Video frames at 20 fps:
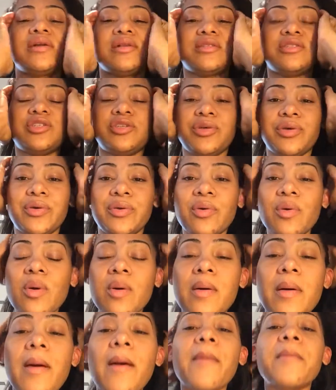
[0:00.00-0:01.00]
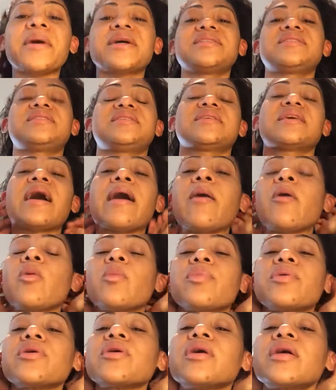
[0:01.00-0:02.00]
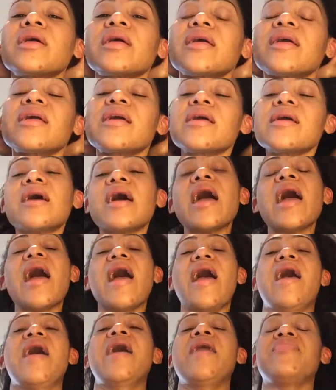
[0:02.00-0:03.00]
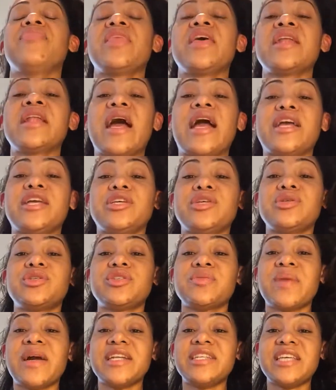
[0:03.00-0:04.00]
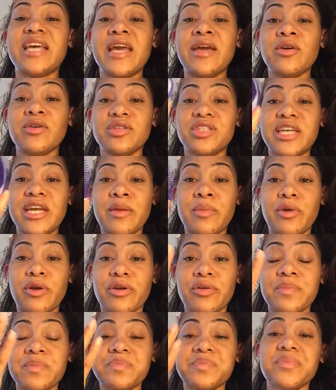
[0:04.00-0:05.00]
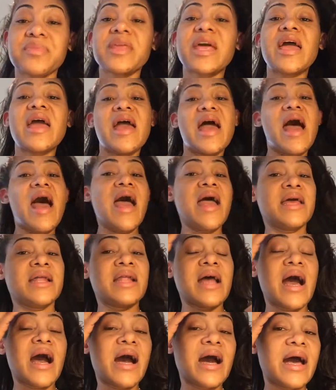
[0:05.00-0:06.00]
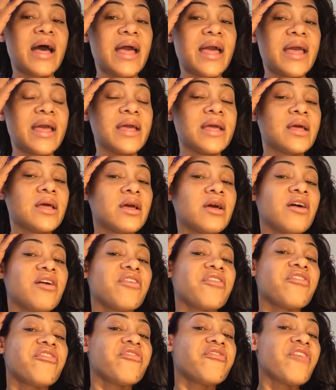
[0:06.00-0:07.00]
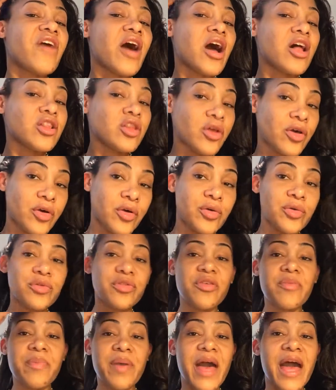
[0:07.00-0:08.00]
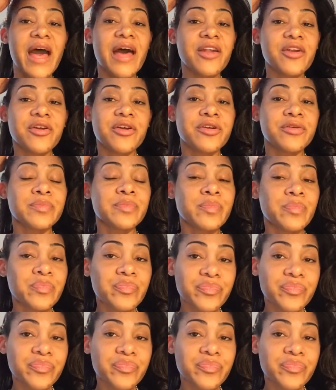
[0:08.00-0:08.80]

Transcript: into my scalp. And then I used my tangle tamer and I followed the pattern